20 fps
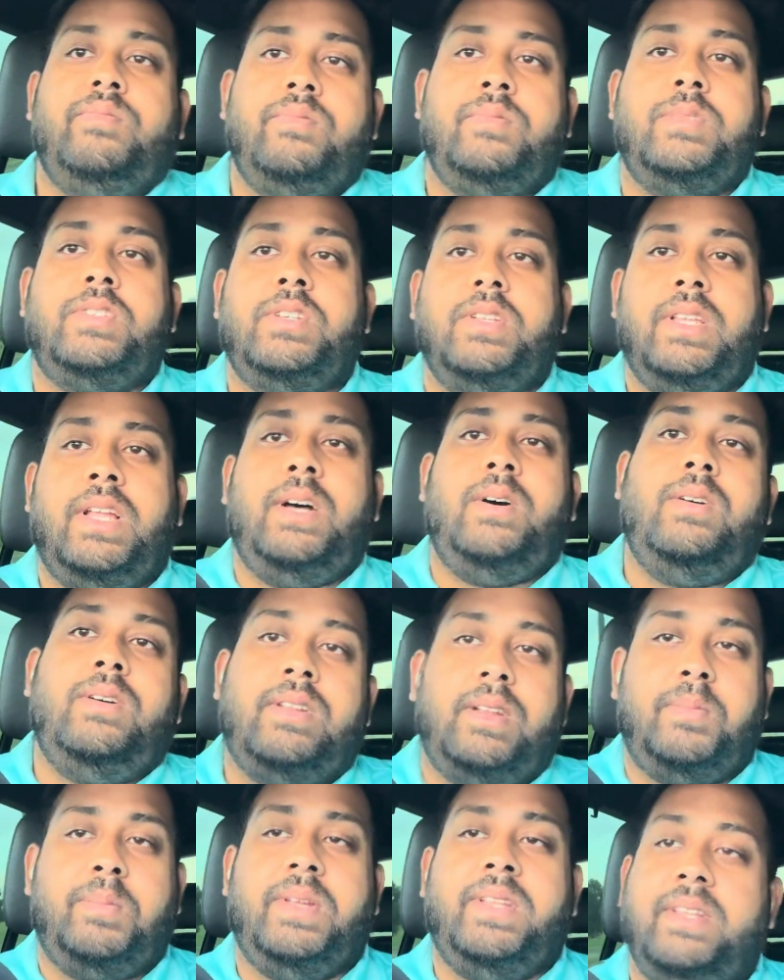So that,
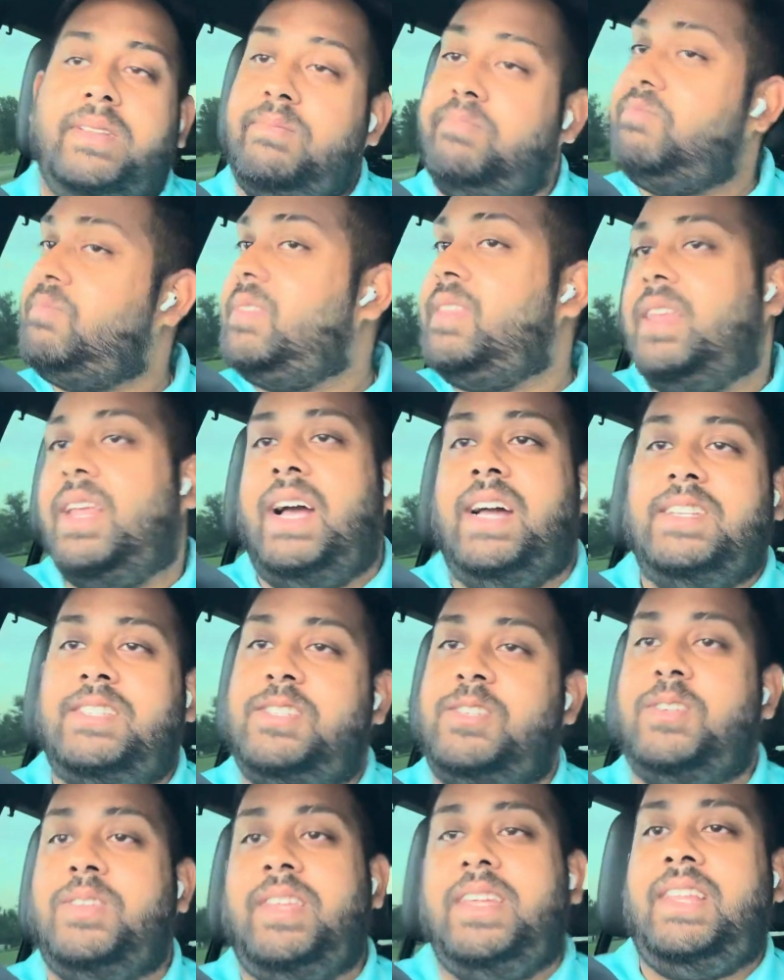I
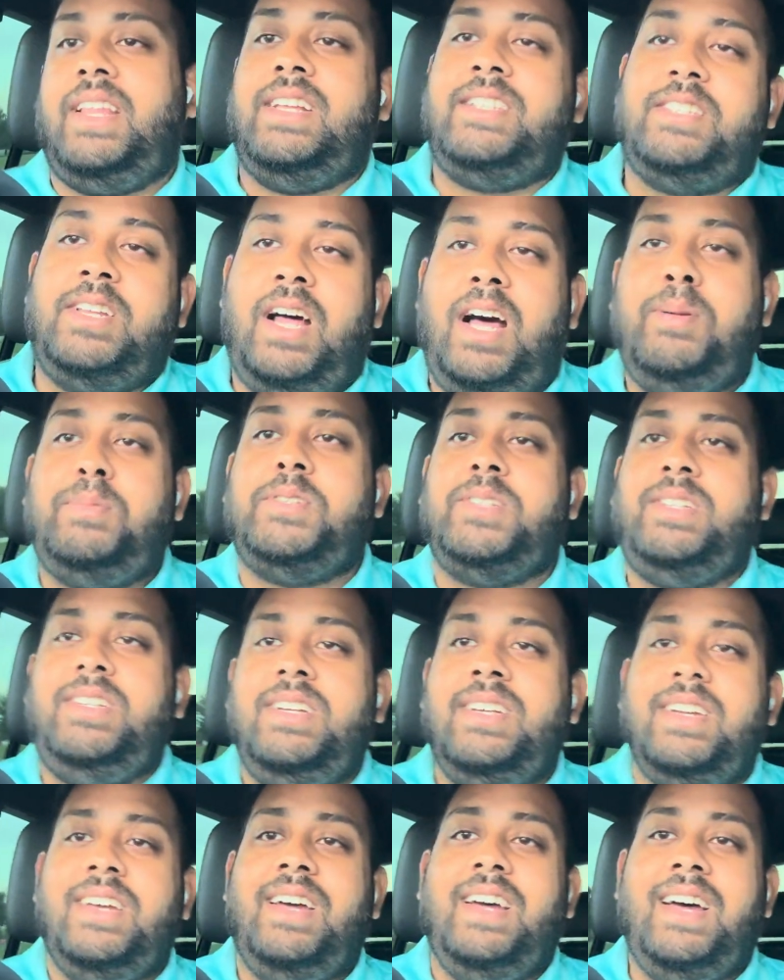still think that's an option.
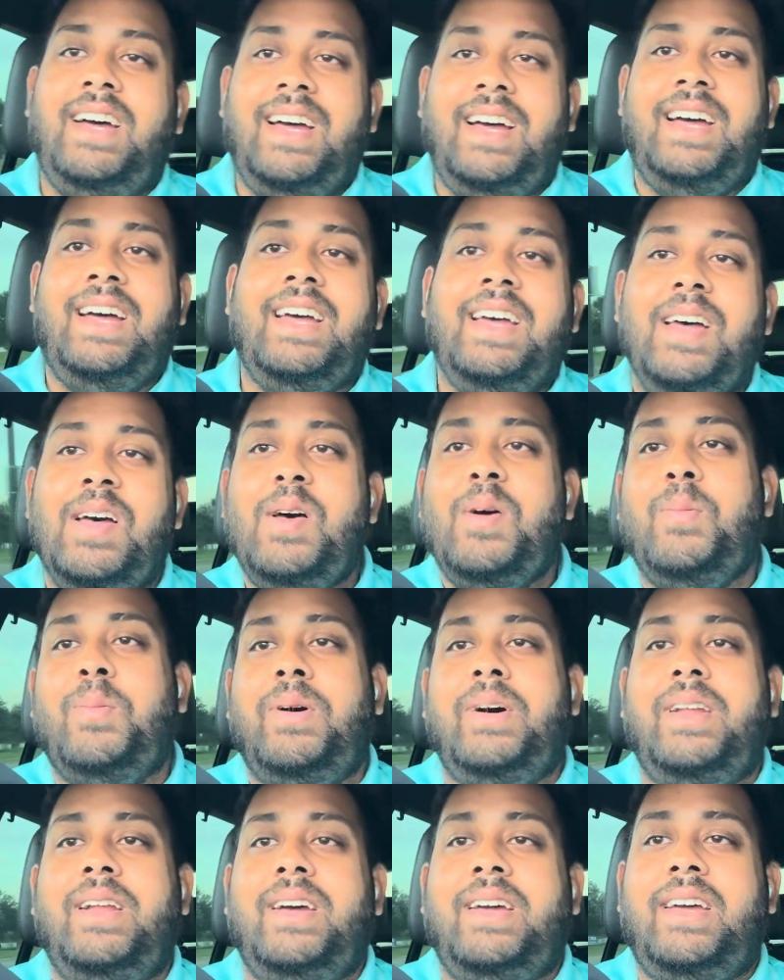
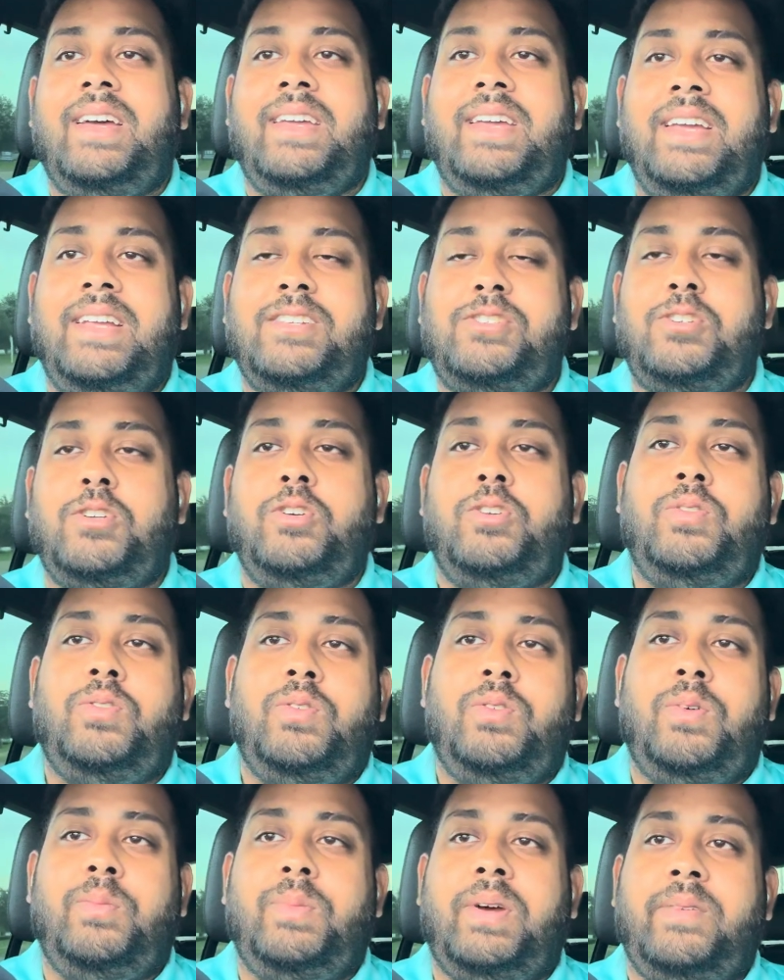But again, so
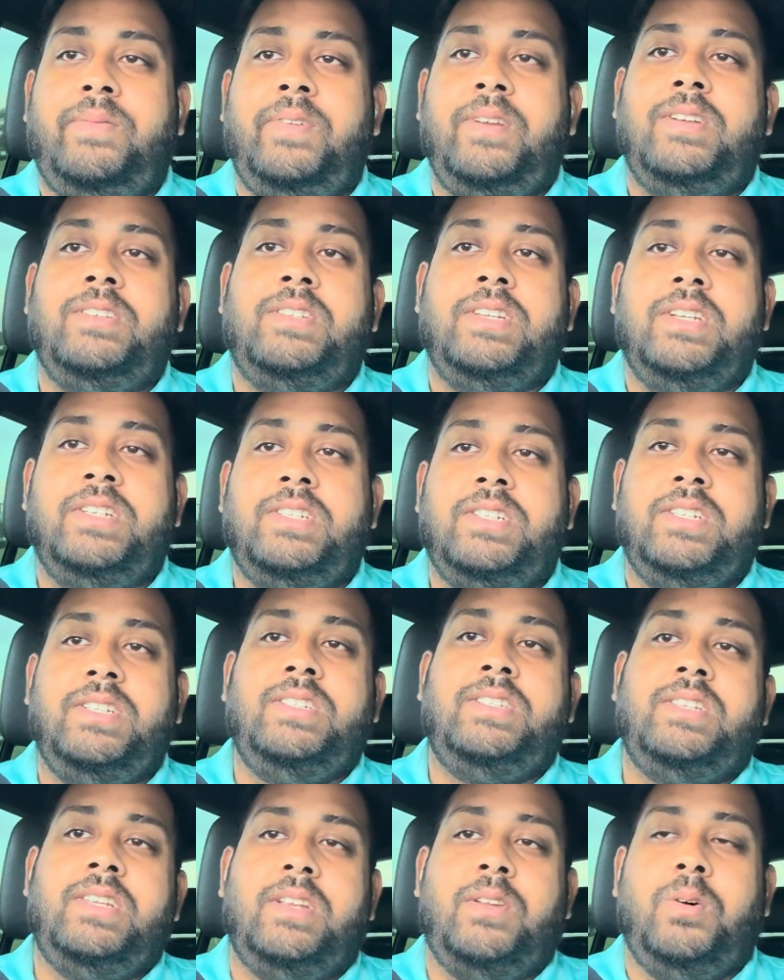my fiance,
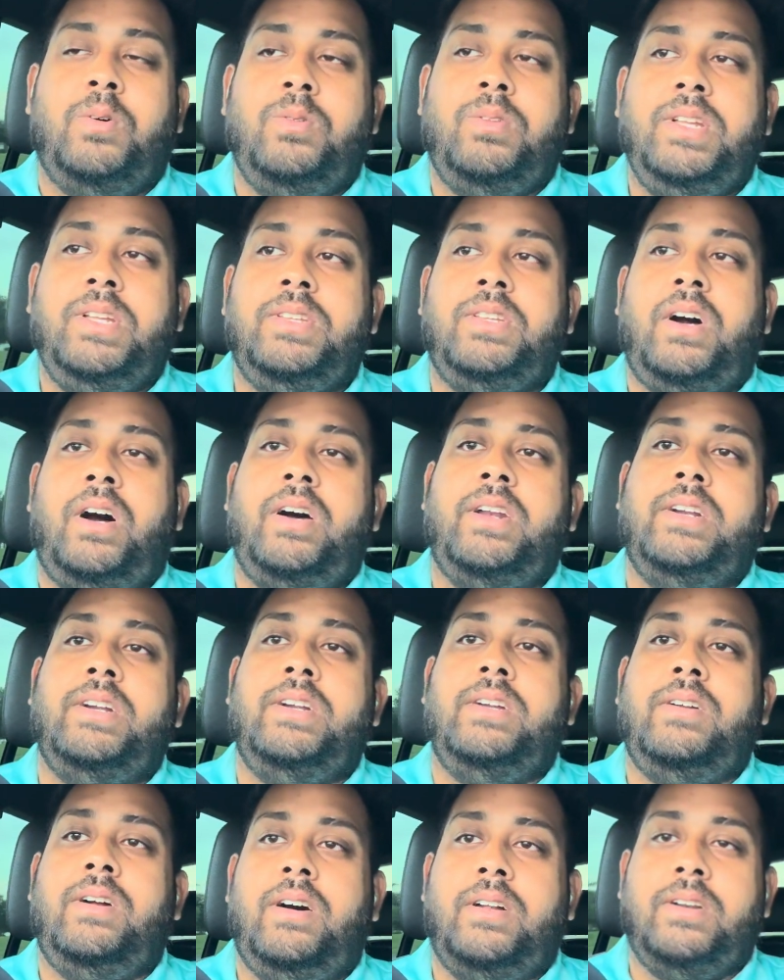she's an only
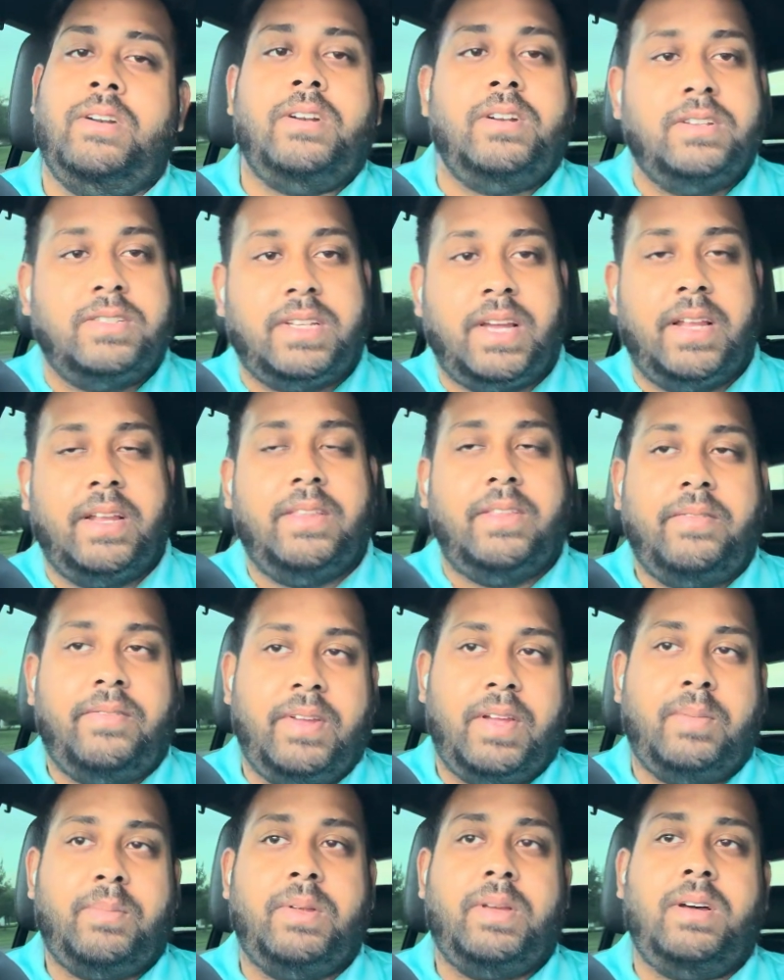daughter on her side of the
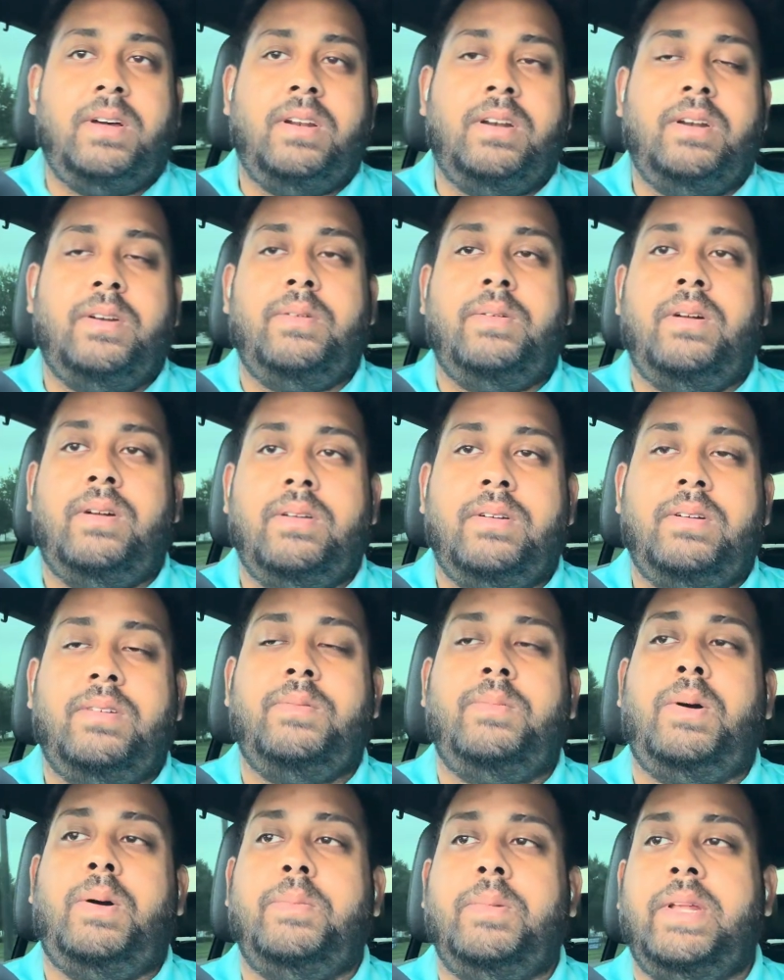family, on her
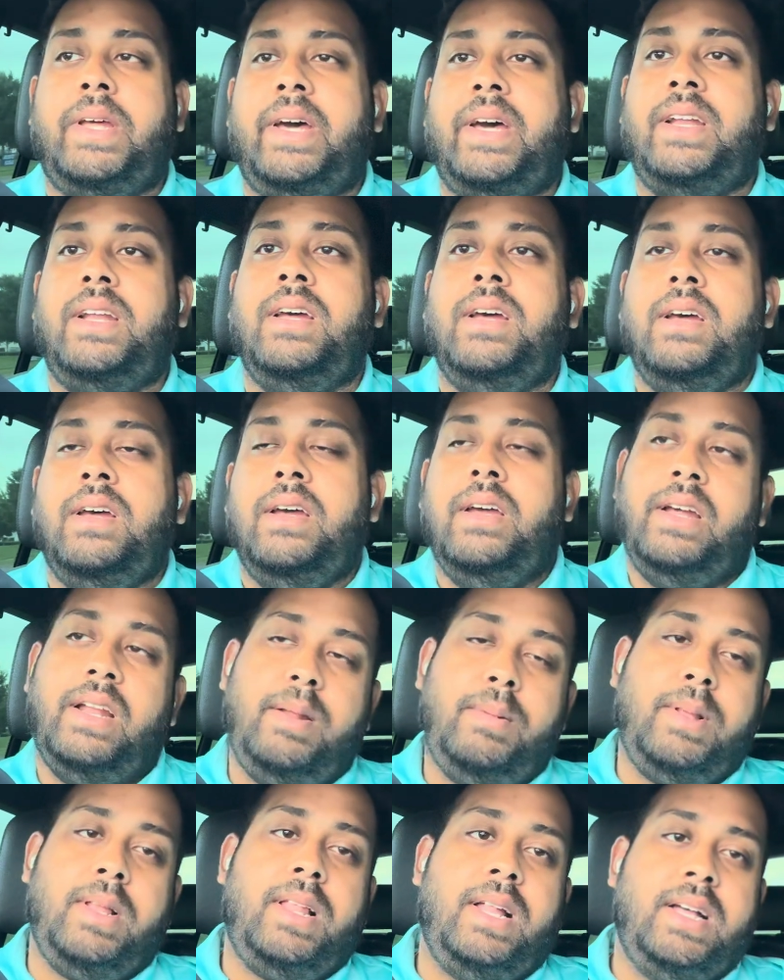mom and dad.
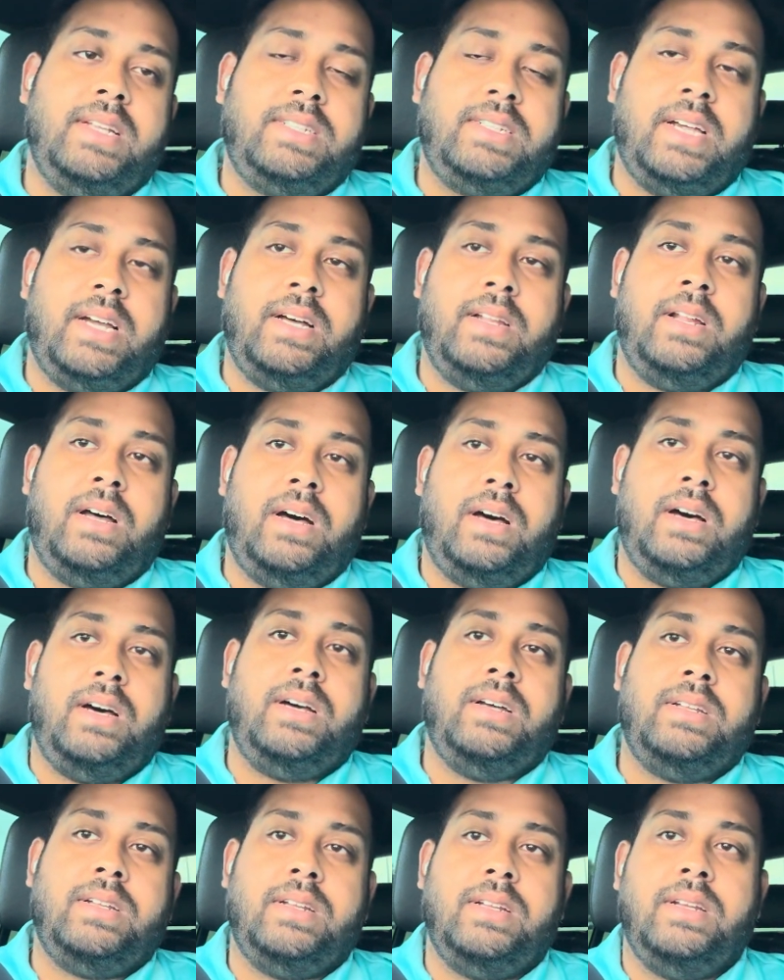I'm the last child
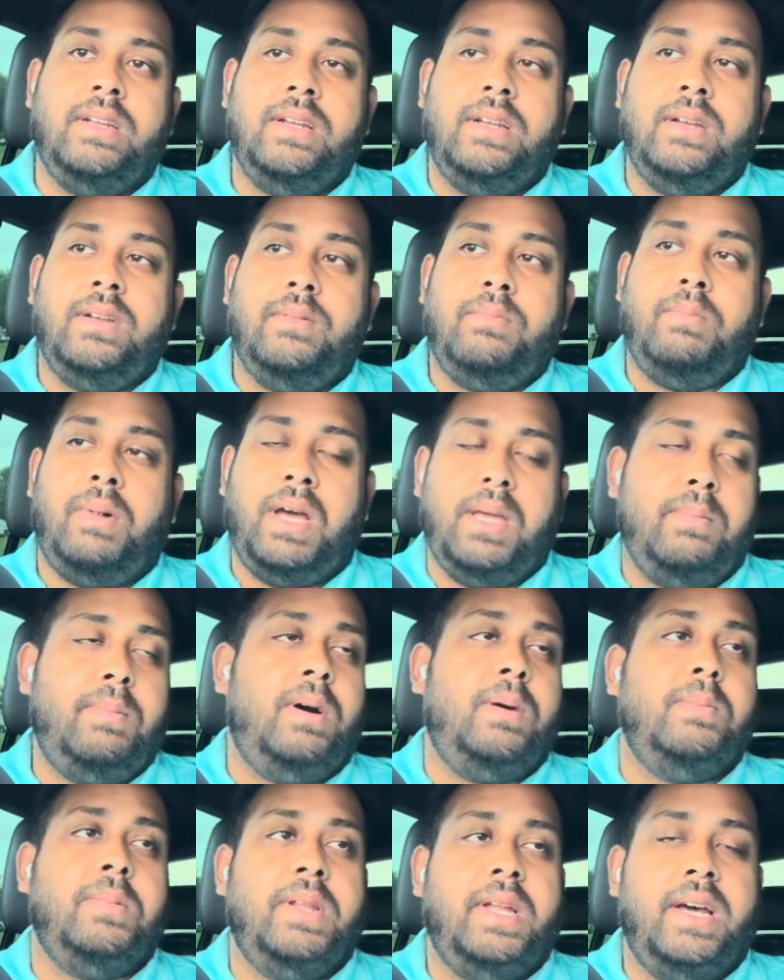on my
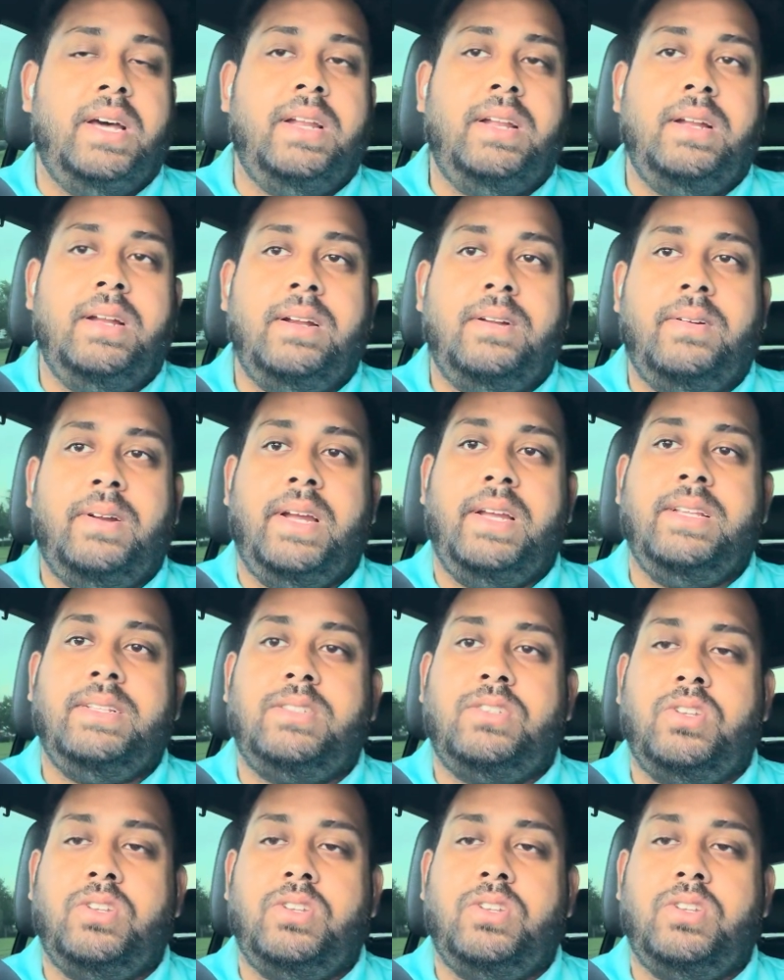mom and dad, right?